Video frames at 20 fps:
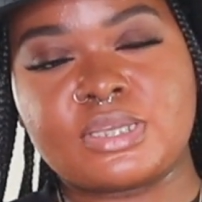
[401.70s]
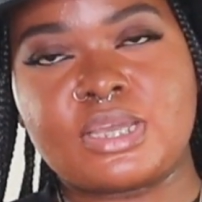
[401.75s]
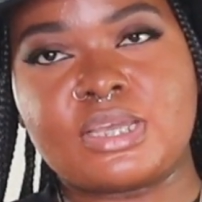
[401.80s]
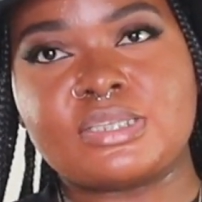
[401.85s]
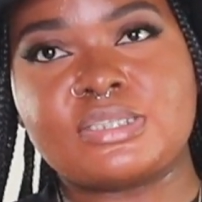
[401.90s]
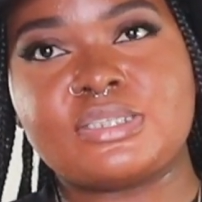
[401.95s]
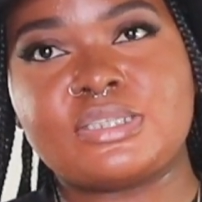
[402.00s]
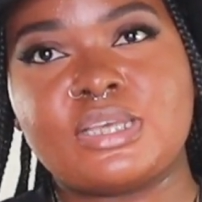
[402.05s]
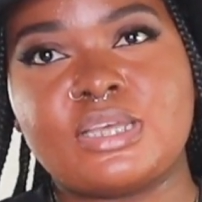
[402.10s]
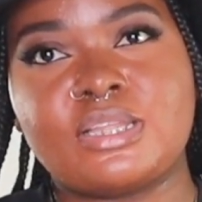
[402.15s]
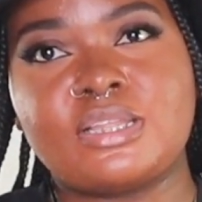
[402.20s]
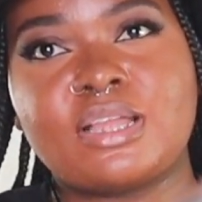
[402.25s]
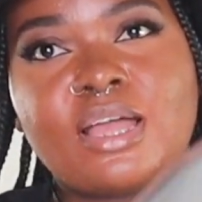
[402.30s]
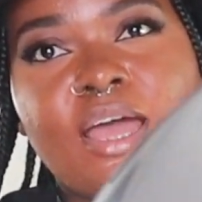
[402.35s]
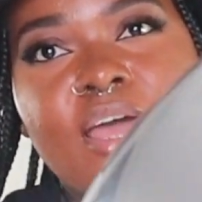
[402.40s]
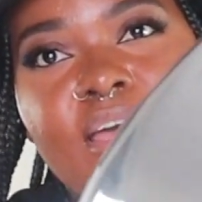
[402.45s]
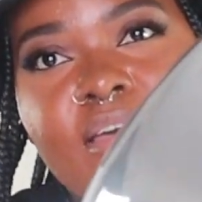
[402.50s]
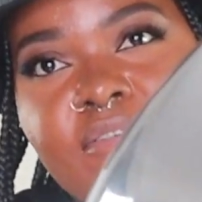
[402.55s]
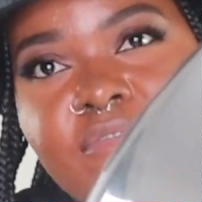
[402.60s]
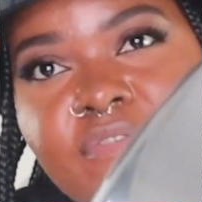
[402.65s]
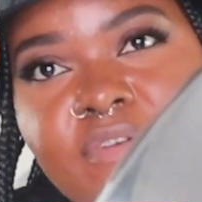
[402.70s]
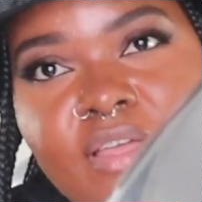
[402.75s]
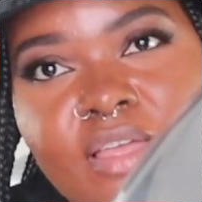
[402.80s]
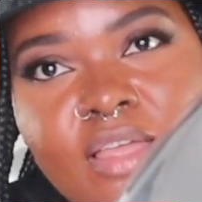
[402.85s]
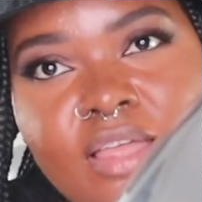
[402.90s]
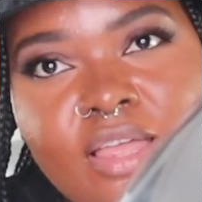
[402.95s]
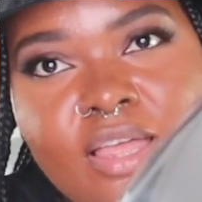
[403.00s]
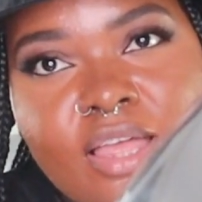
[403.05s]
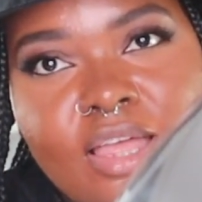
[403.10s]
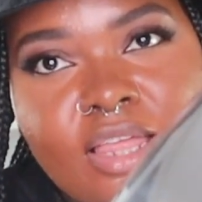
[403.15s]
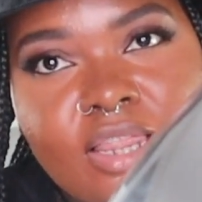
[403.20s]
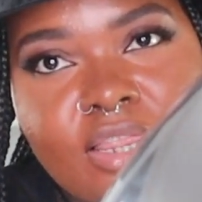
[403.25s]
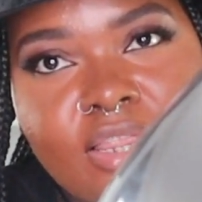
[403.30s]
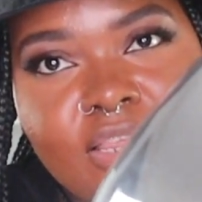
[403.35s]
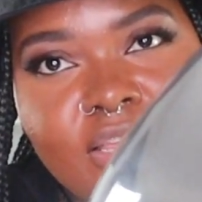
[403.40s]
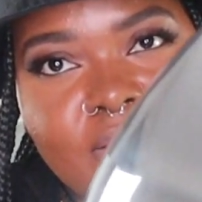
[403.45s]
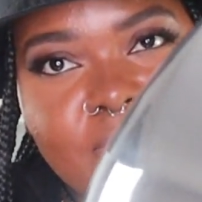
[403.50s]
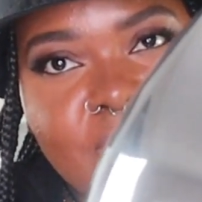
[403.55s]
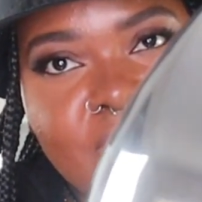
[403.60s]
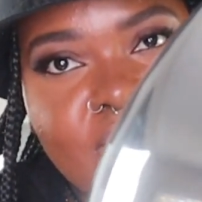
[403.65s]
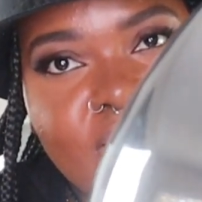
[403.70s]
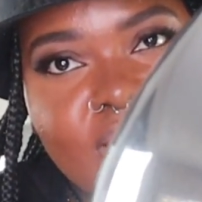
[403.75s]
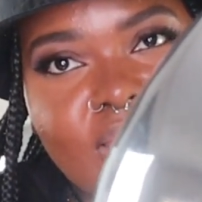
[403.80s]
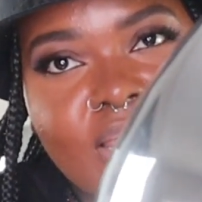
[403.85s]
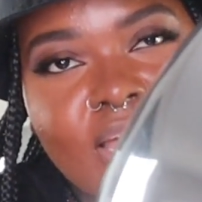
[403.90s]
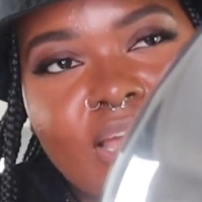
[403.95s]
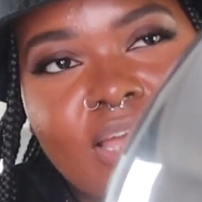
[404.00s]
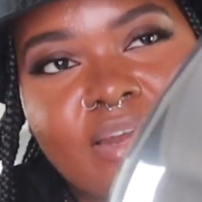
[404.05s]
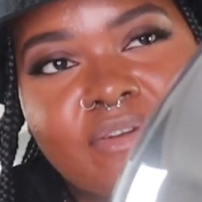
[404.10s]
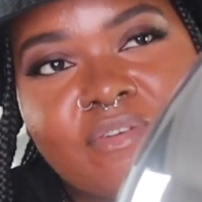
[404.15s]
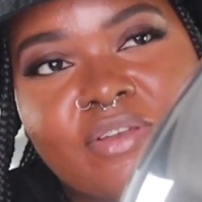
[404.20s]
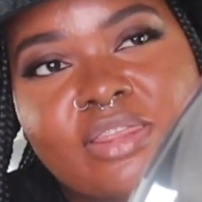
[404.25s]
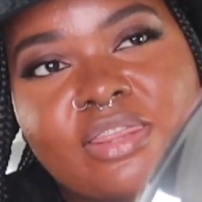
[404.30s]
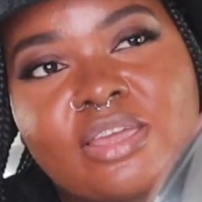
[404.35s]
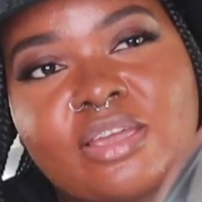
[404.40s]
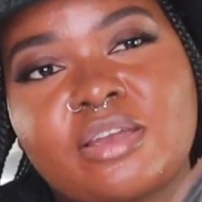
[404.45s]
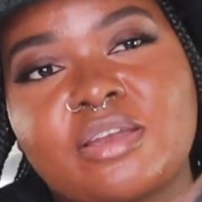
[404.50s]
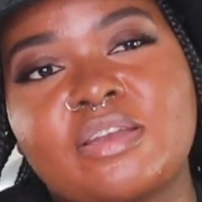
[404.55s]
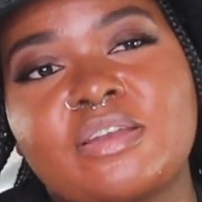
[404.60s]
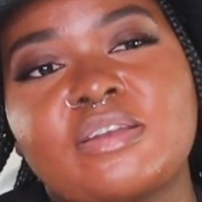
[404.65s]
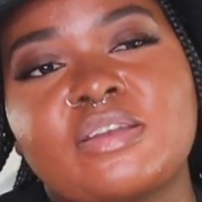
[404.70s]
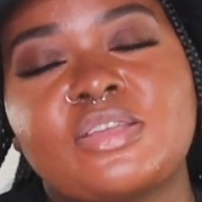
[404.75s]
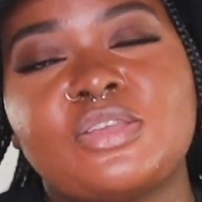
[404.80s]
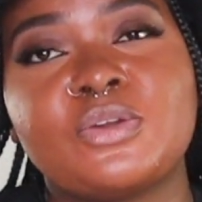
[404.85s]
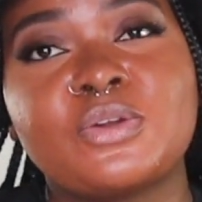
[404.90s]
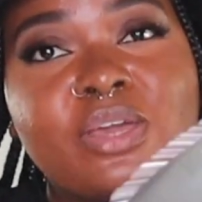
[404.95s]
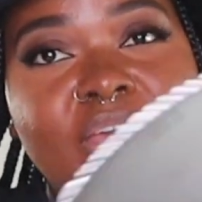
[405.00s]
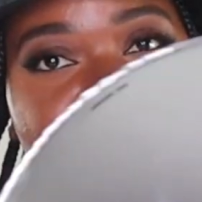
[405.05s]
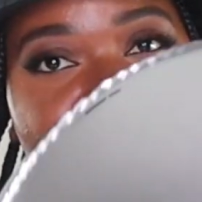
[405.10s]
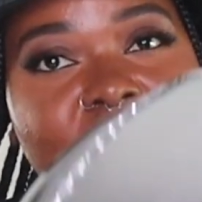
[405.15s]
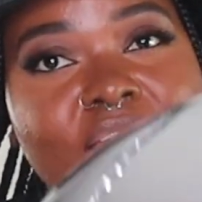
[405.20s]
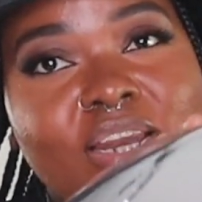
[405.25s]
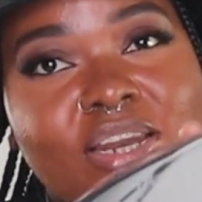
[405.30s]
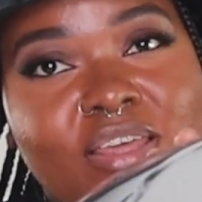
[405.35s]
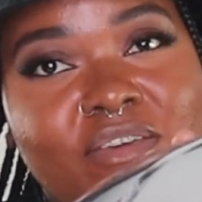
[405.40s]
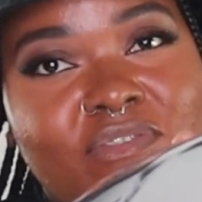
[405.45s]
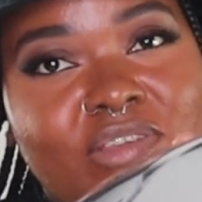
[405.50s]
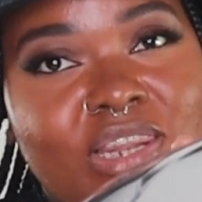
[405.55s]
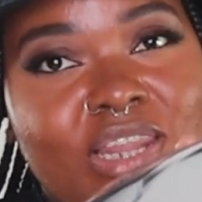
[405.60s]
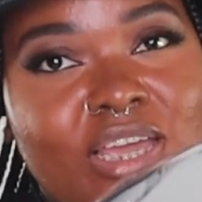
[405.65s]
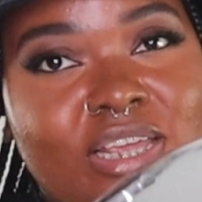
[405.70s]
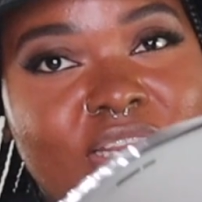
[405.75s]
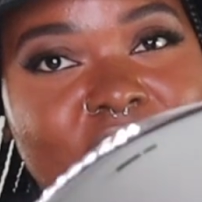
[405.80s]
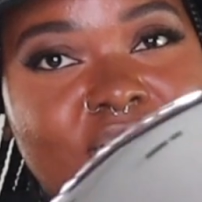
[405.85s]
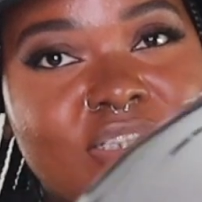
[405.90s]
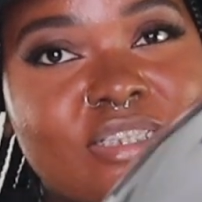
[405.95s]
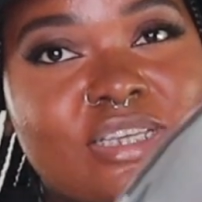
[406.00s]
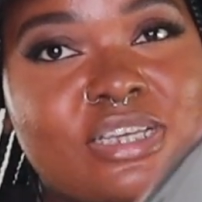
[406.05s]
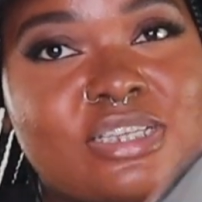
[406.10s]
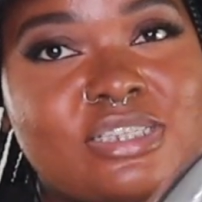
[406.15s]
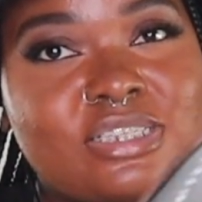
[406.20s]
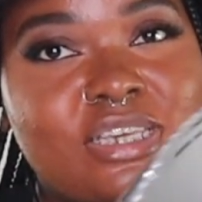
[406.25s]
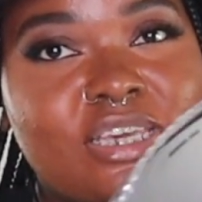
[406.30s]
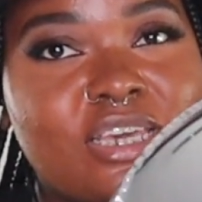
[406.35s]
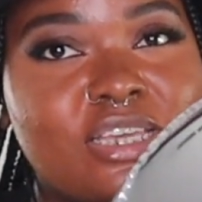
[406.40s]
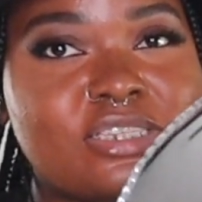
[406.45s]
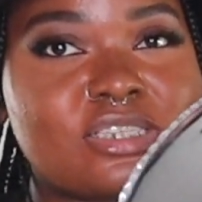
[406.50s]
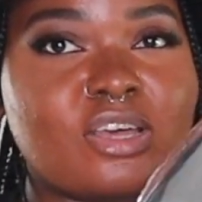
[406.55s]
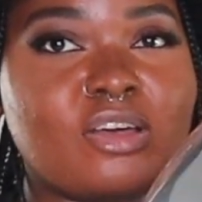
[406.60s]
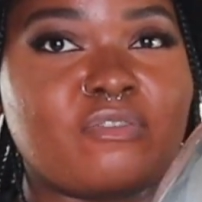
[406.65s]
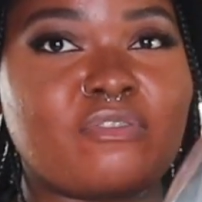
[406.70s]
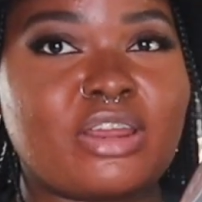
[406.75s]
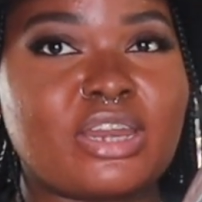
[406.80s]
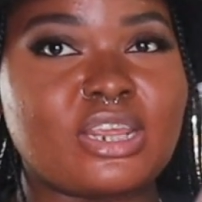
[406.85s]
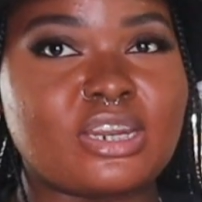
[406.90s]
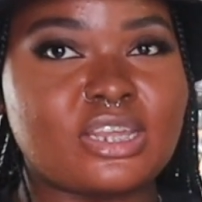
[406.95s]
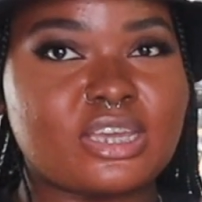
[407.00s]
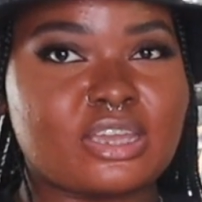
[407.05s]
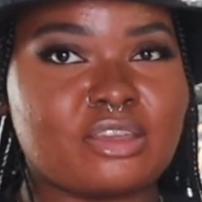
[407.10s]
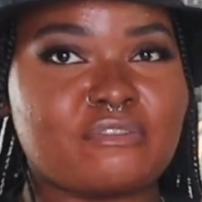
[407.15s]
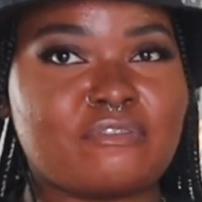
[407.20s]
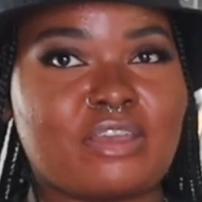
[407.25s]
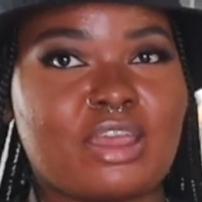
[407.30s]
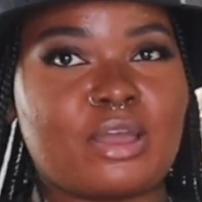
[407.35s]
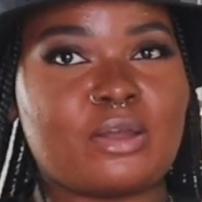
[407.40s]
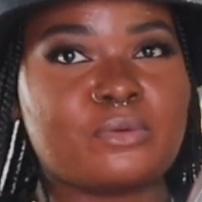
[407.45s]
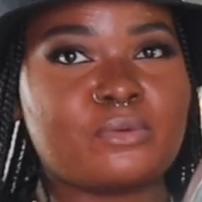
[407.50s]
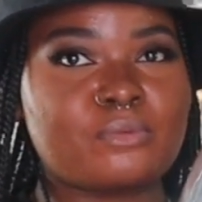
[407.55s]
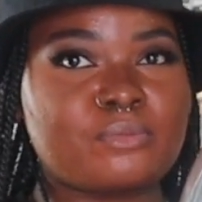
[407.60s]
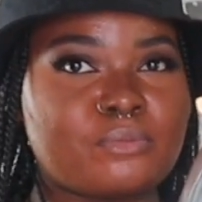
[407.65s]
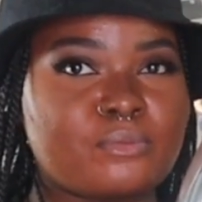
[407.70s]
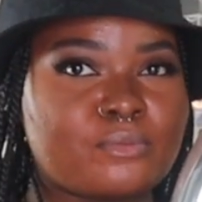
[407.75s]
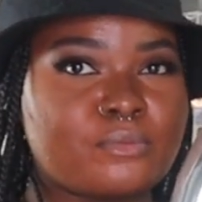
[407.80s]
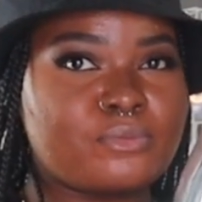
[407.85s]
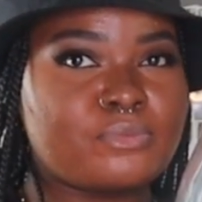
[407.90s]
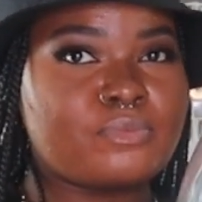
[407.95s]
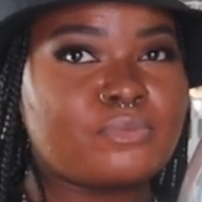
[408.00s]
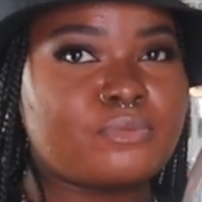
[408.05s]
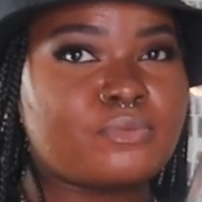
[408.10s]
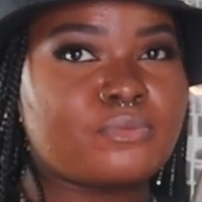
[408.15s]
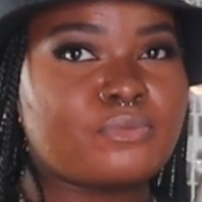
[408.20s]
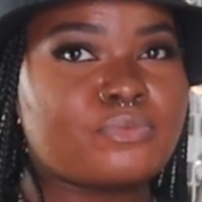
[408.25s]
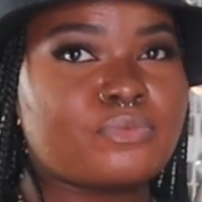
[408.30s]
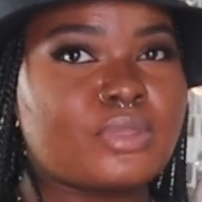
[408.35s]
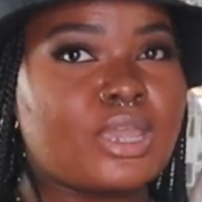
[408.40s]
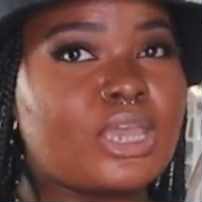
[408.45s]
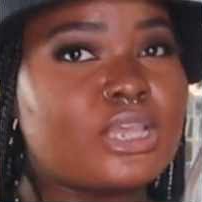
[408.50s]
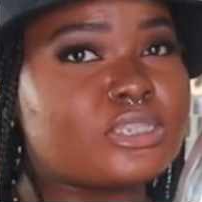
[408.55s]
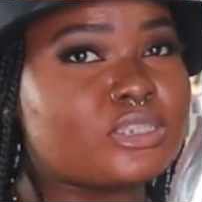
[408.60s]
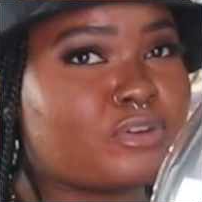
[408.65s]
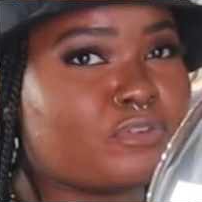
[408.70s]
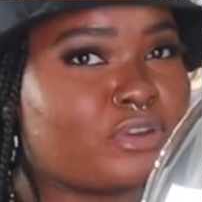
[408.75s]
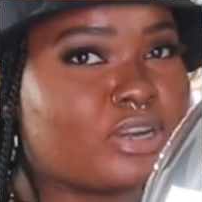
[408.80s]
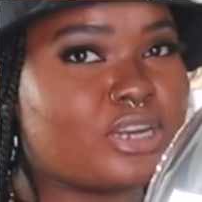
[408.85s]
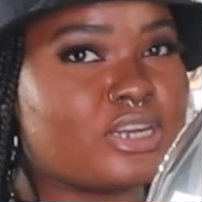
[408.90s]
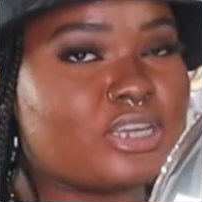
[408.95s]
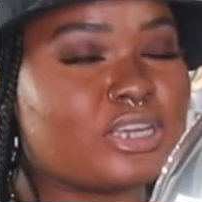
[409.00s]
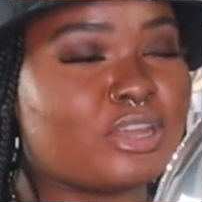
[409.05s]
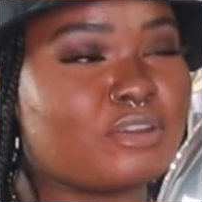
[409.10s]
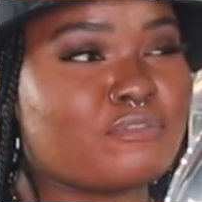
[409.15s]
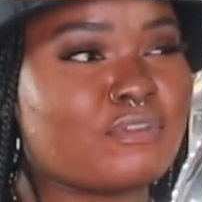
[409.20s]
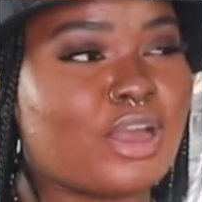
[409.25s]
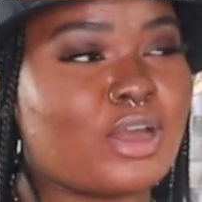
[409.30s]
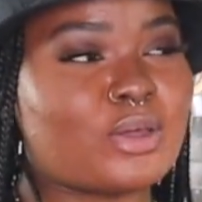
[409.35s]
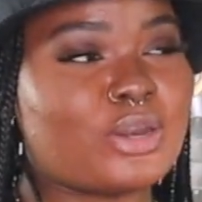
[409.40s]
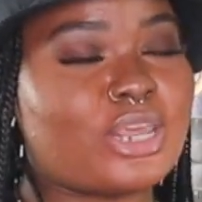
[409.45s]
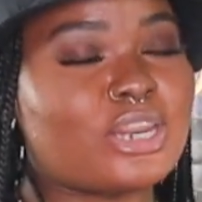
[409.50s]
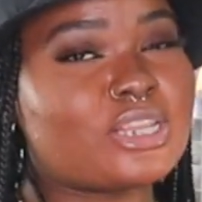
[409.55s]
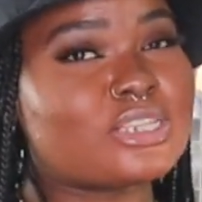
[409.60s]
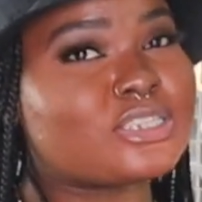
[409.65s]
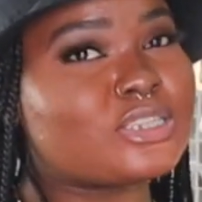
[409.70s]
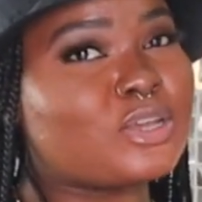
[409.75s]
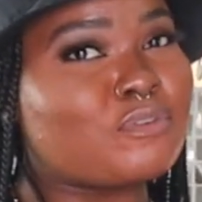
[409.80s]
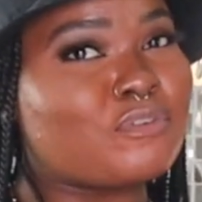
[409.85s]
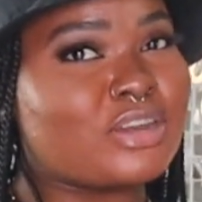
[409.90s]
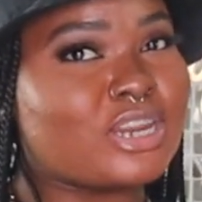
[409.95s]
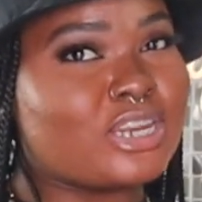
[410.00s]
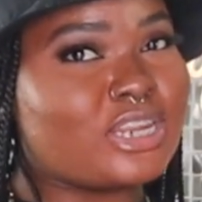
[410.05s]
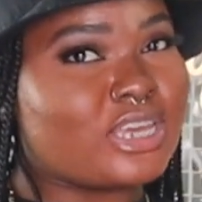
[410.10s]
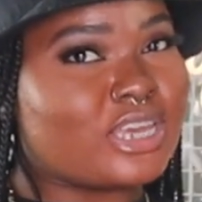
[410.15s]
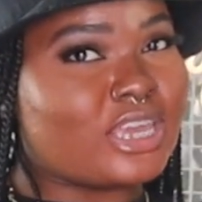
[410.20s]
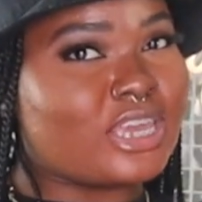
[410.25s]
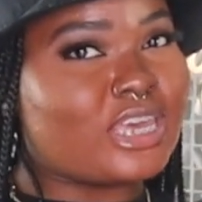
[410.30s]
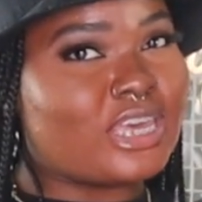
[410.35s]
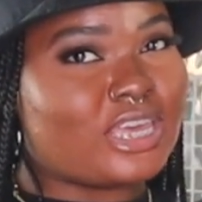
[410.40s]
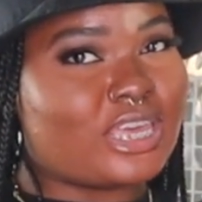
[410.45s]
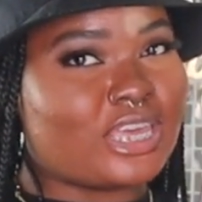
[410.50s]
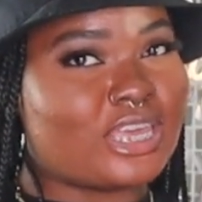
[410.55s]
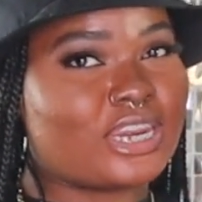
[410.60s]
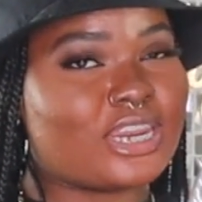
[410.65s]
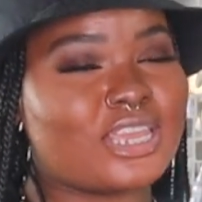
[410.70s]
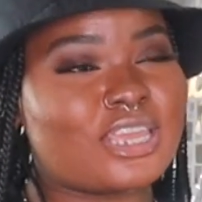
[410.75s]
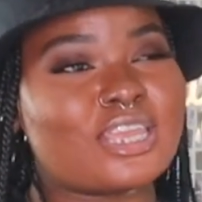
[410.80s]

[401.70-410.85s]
I still have a little bit of line right there. You can leave it like this, because see, it's already looking round. It's already looking round, and it's already looking good.